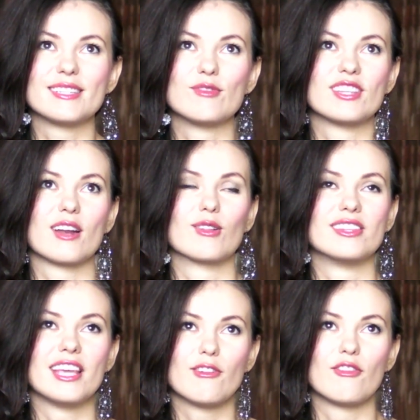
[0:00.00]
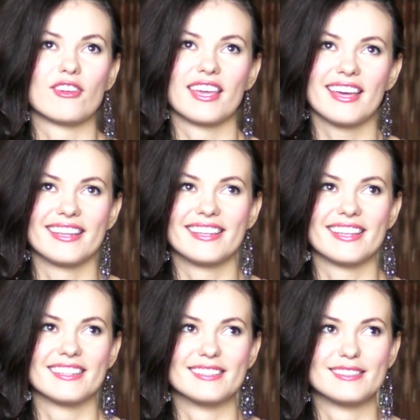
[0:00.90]
something that I'll never forget,
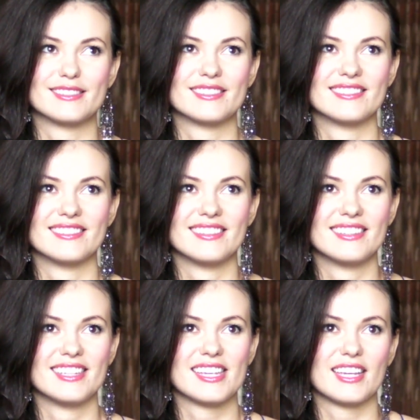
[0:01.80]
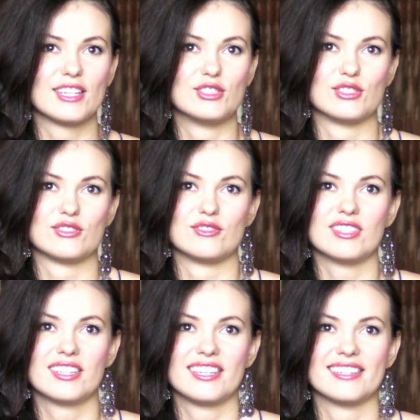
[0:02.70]
and it's just
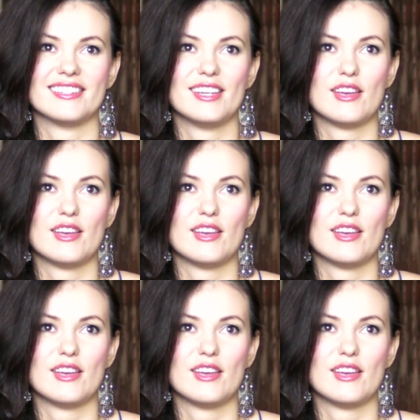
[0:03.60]
really,